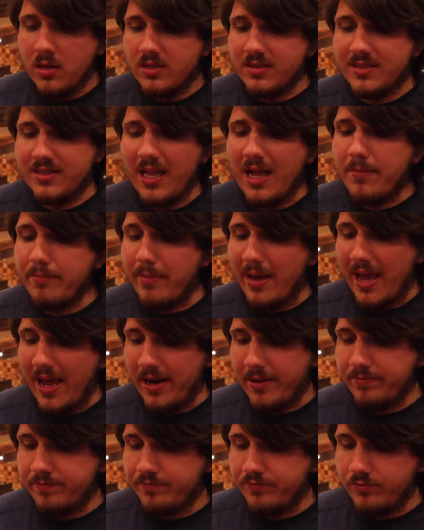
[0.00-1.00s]
It's not
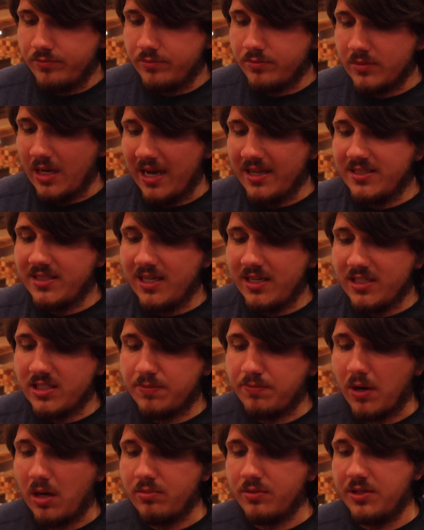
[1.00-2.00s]
bad. I'd say
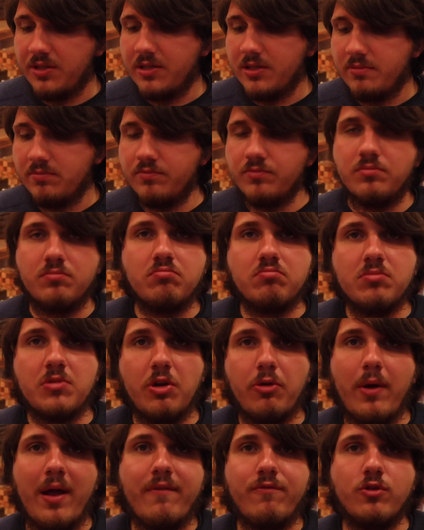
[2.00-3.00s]
it's probably
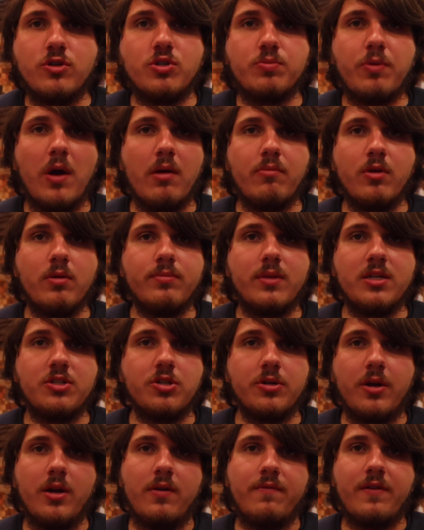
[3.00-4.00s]
your average prime rib that
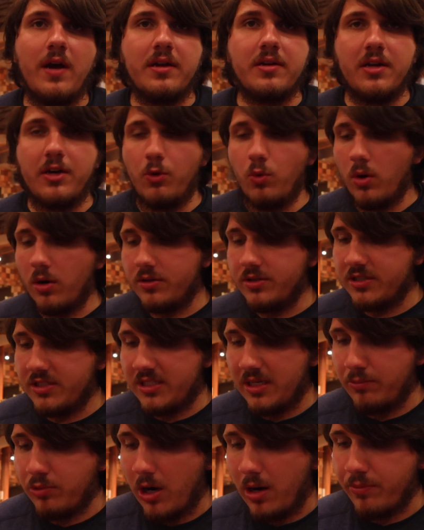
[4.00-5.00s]
you're going to find anywhere on
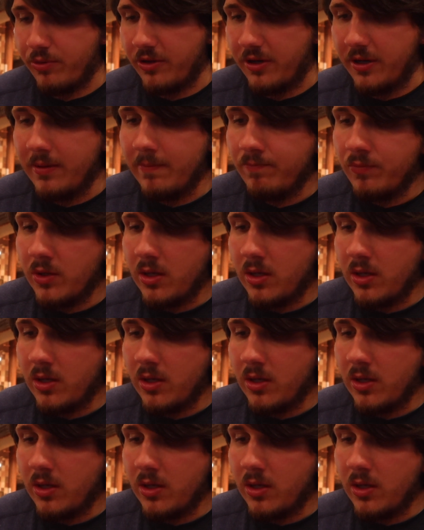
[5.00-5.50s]
Disney property.